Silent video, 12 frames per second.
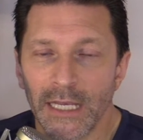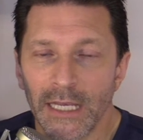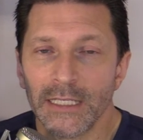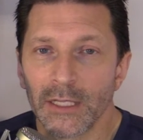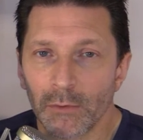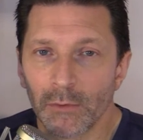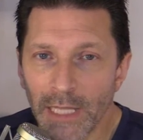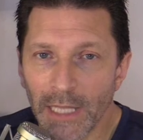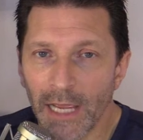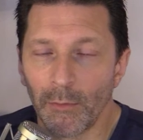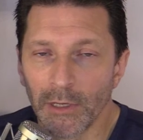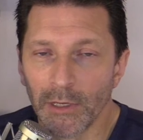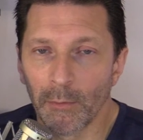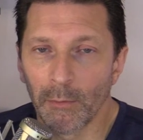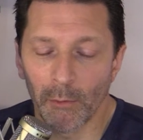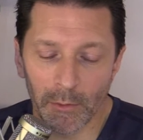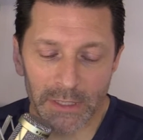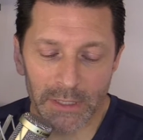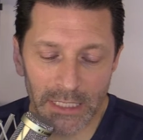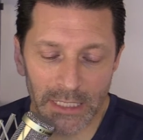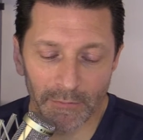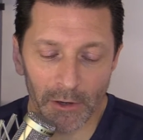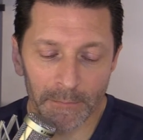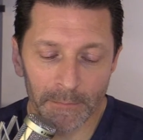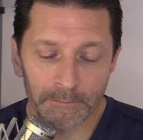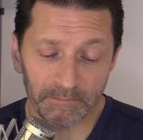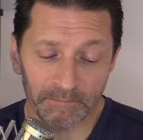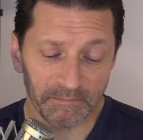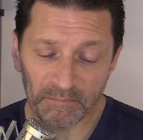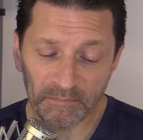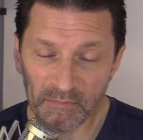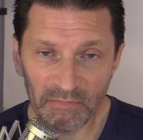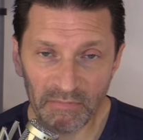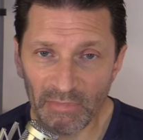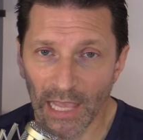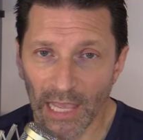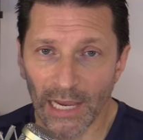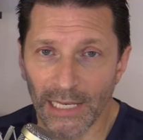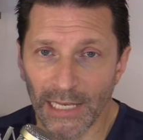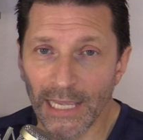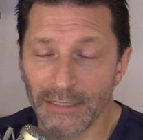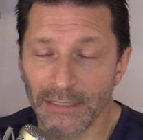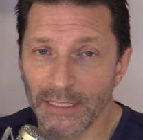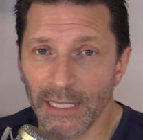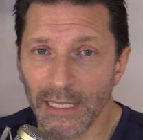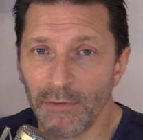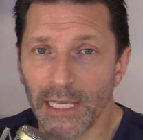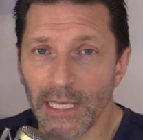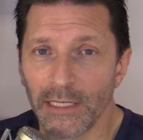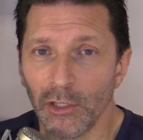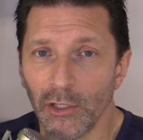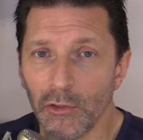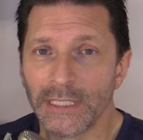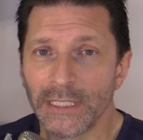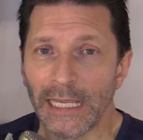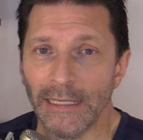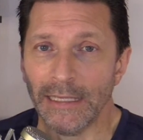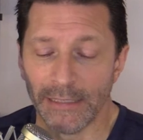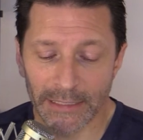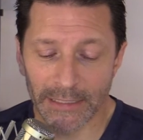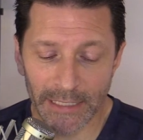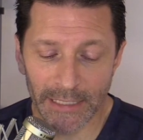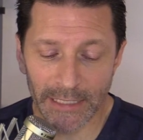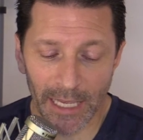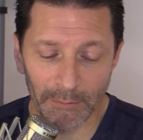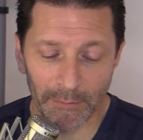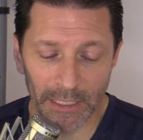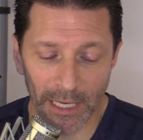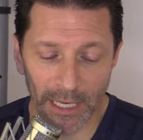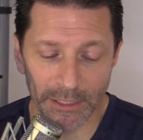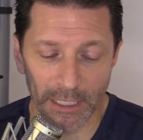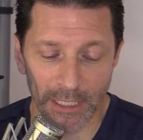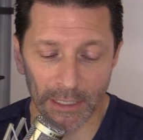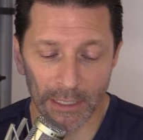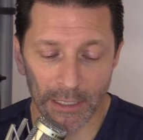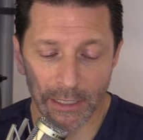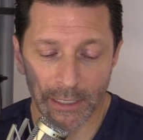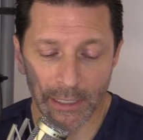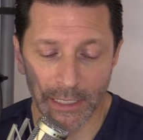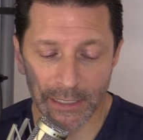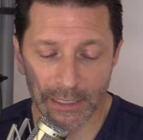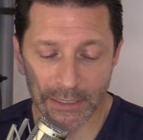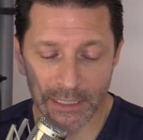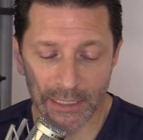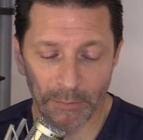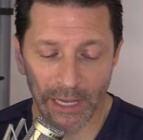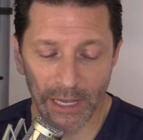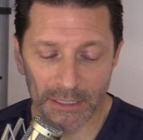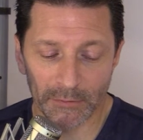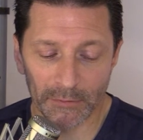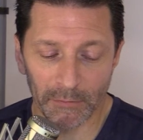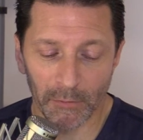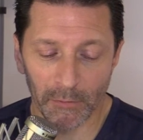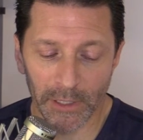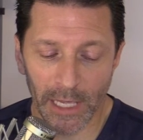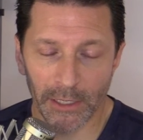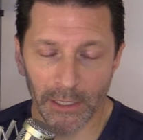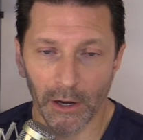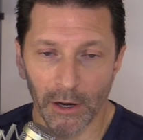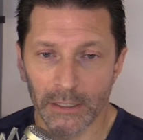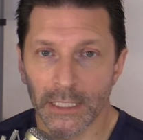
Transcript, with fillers: He's the reliable number one receiver, and he didn't even get loose in this game in catching uh, six passes for forty-eight yards.